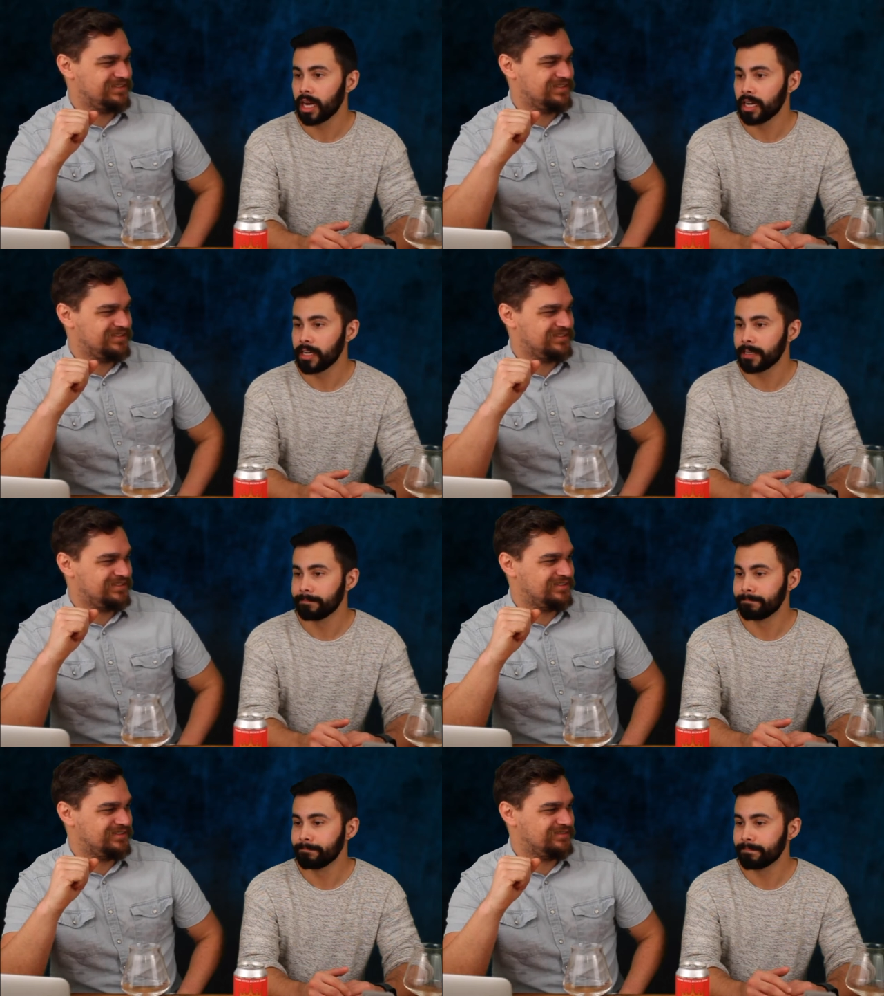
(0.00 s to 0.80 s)

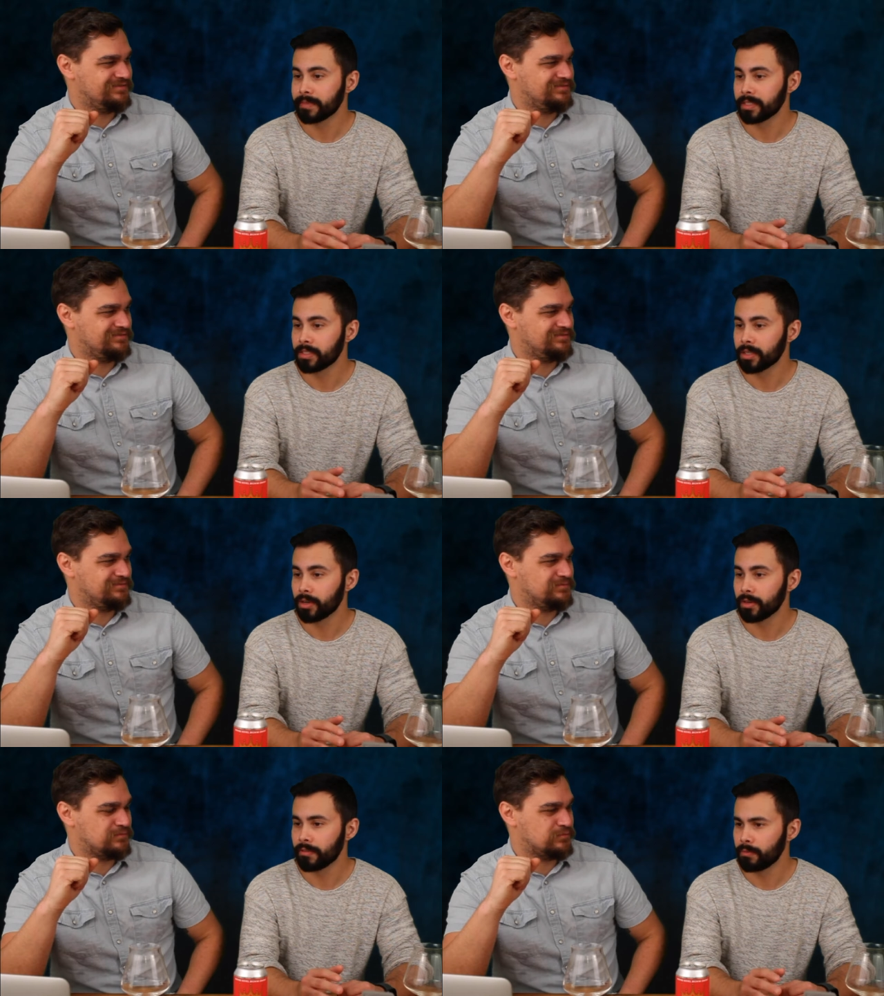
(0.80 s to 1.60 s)
Speaker 1: um, and
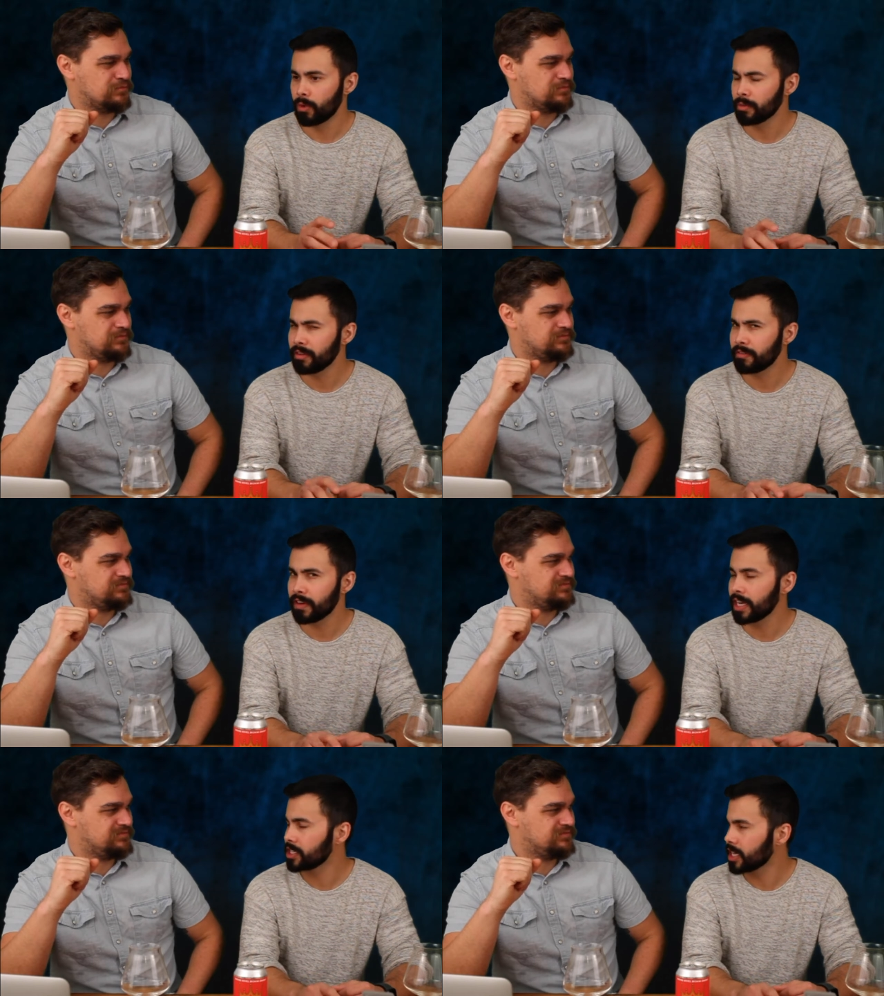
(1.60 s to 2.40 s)
so the one we
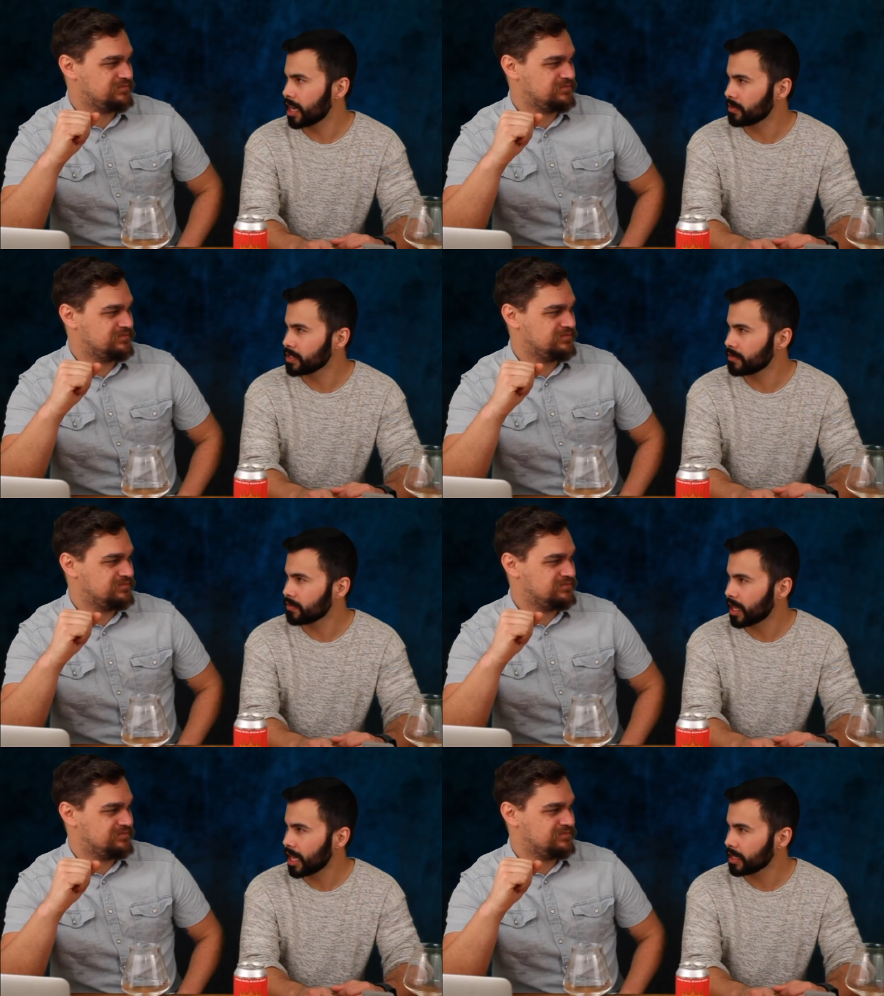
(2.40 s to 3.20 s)
finished at was
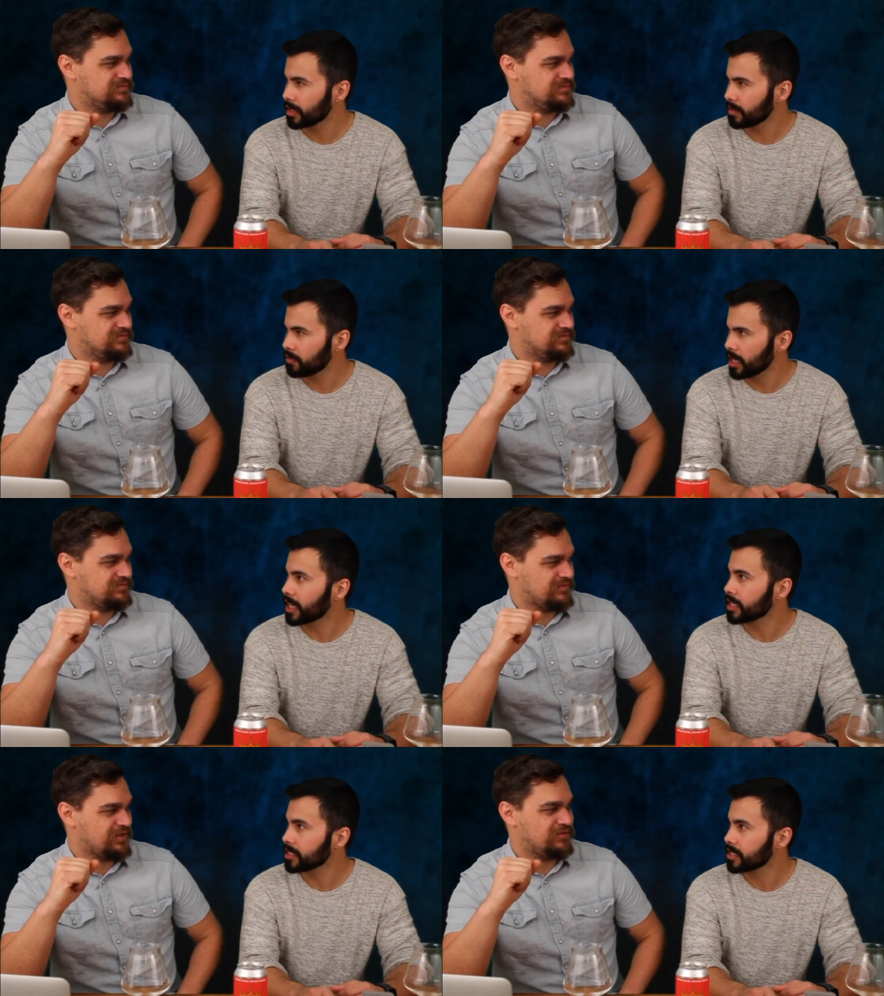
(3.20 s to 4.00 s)
Flat
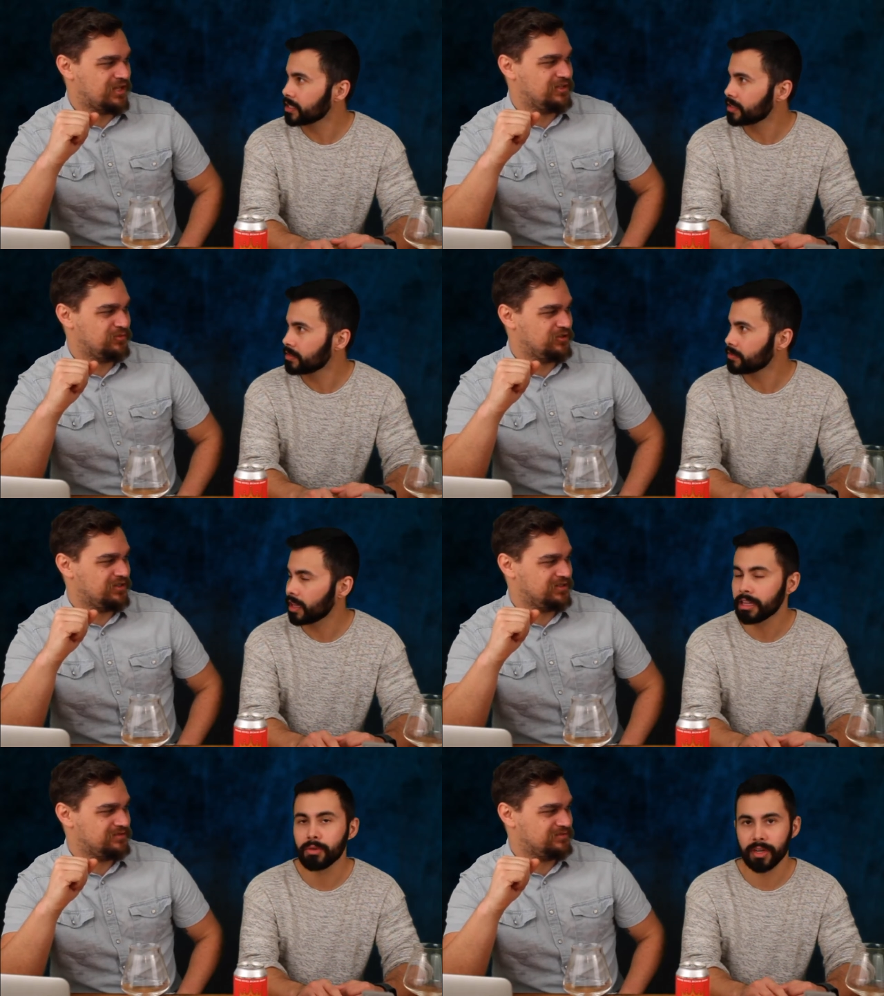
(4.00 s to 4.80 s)
Flatlands Flatland Brewing
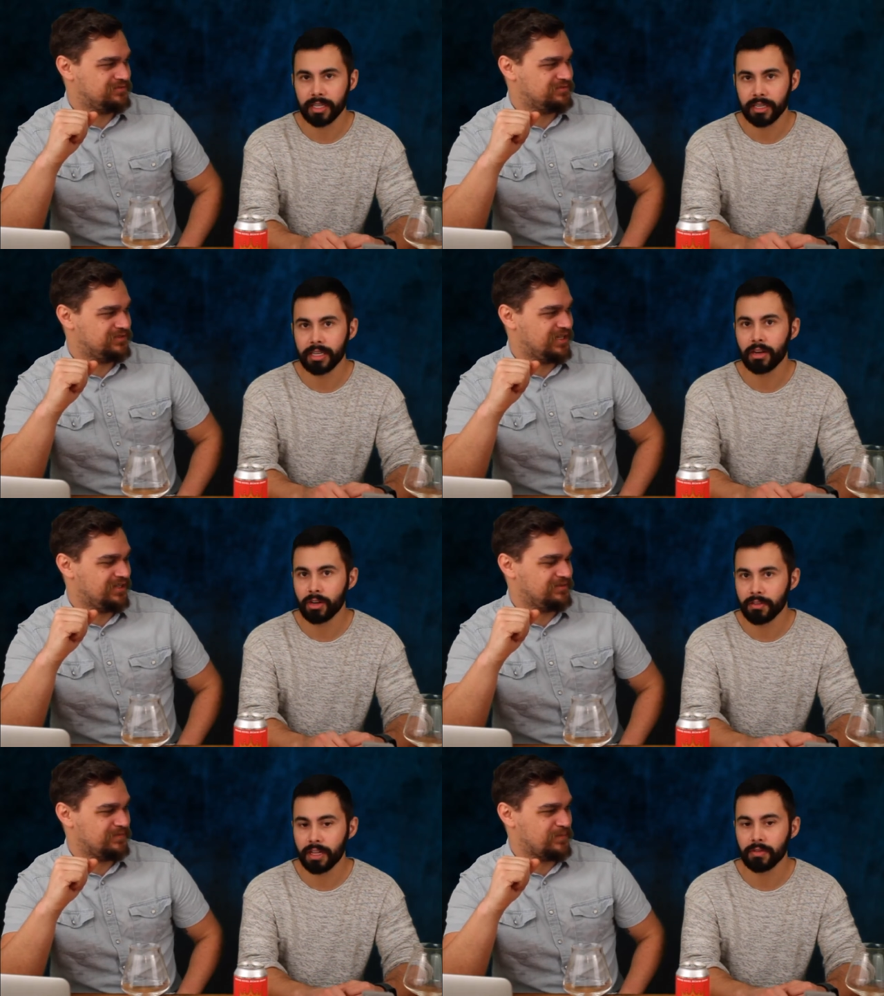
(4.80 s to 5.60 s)
Flatland Brewing in yeah.
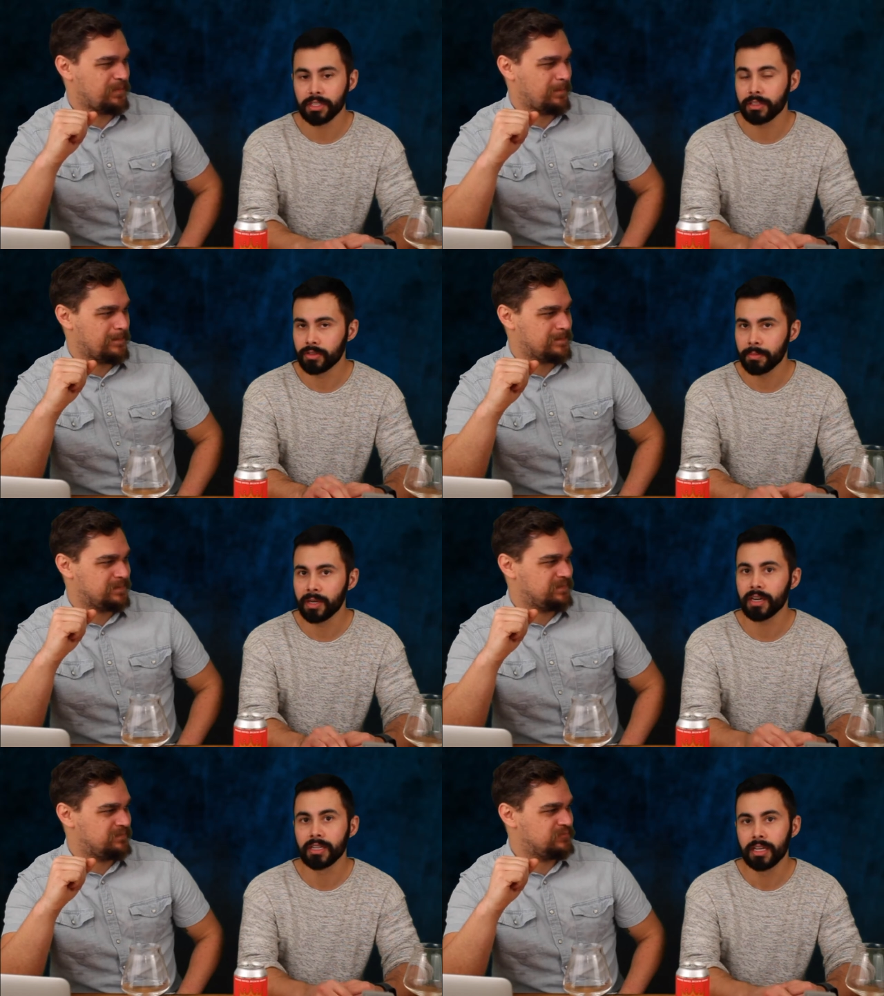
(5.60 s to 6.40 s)
Elk Grove, California. Great
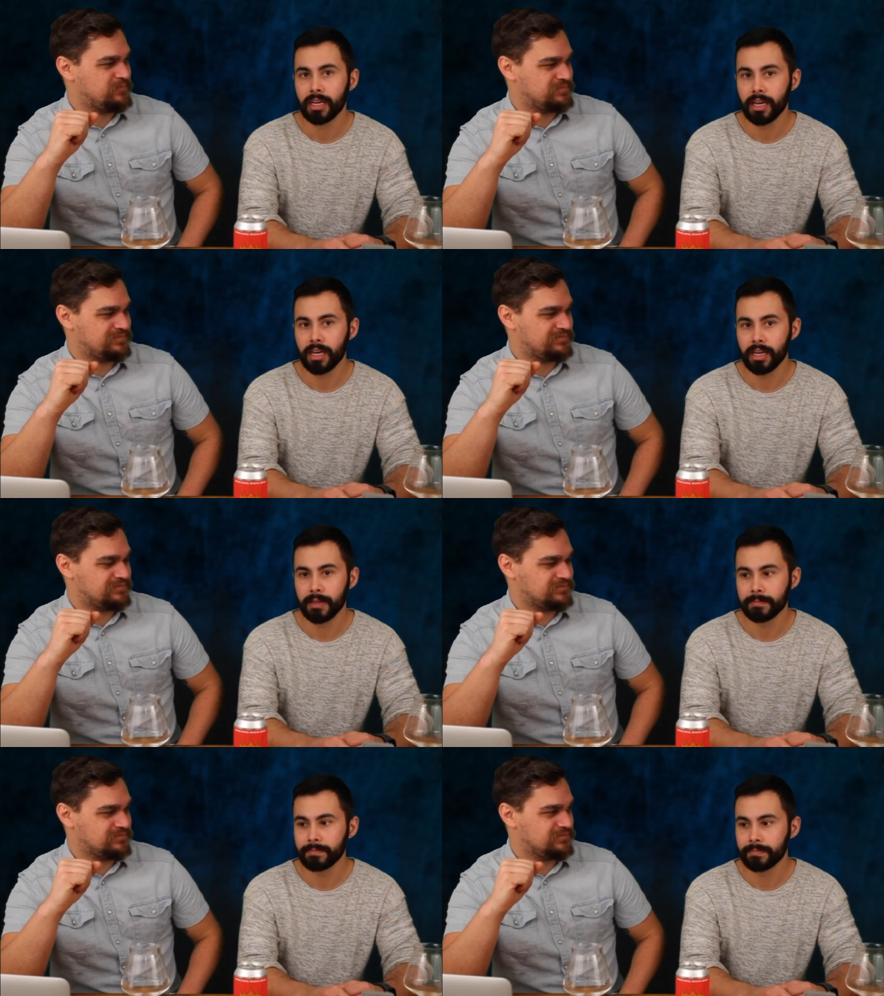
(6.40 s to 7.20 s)
beer.
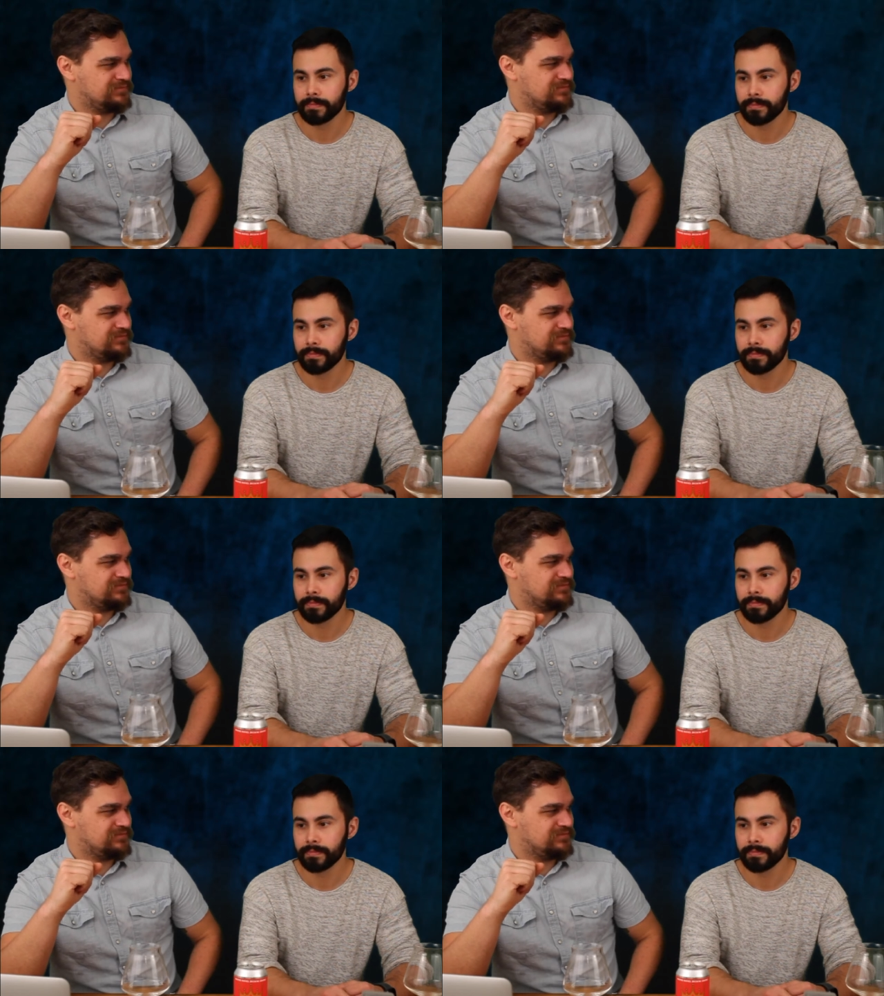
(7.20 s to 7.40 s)
Um,